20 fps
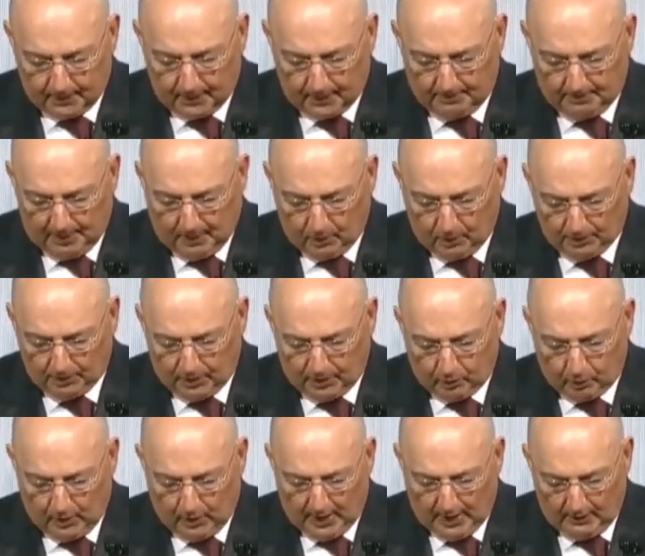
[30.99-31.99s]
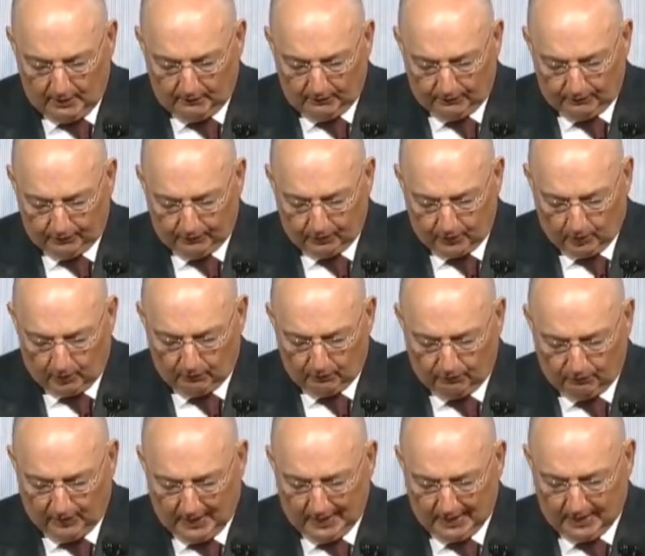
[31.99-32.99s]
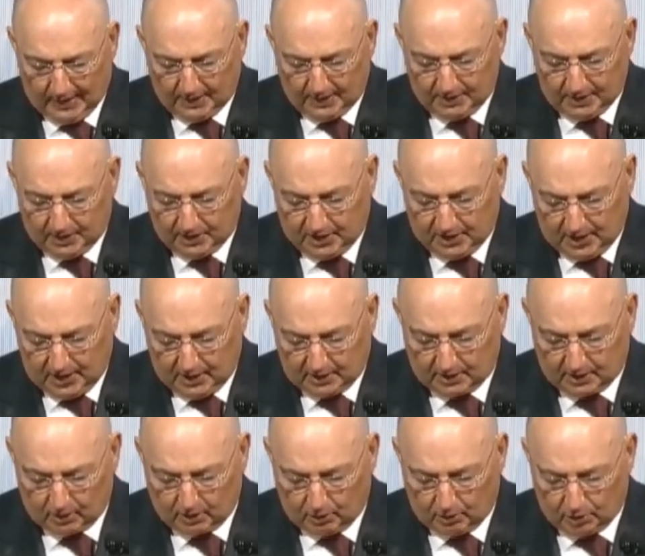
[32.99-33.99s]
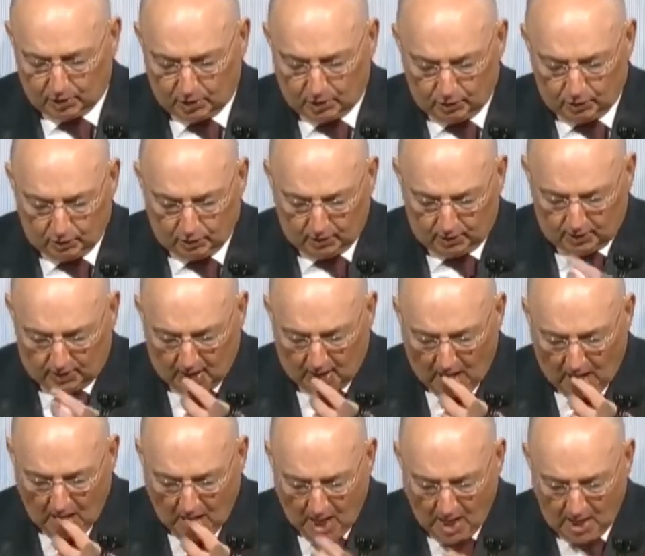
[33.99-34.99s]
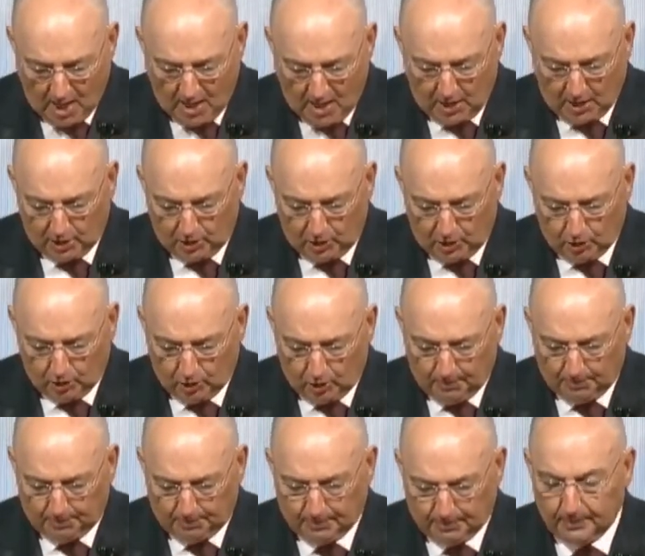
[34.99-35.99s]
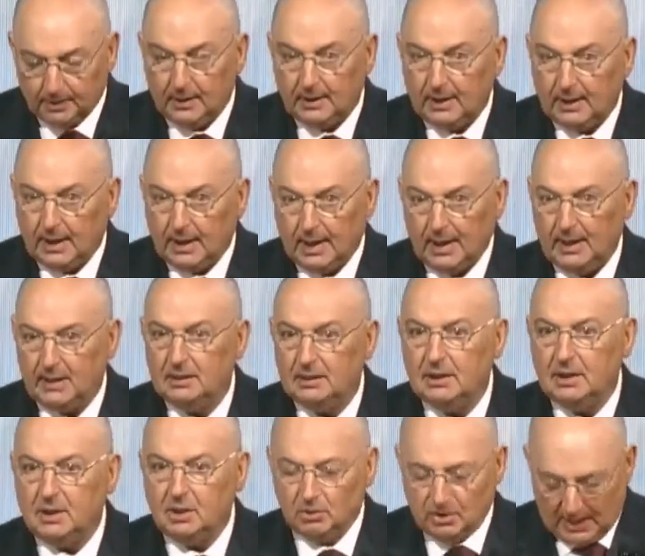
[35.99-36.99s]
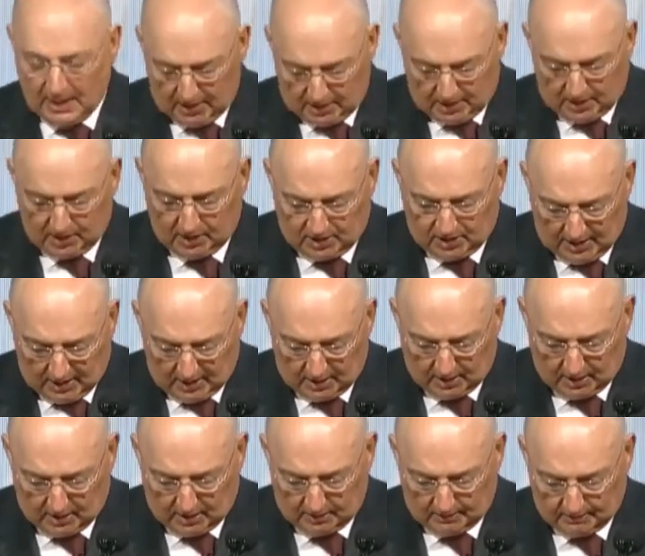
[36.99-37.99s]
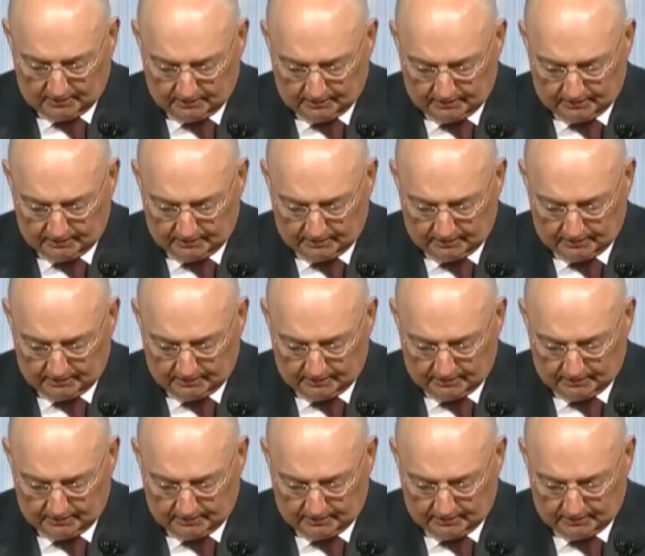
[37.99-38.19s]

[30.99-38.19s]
about the wave of violent attacks on Jews in Europe and the United States.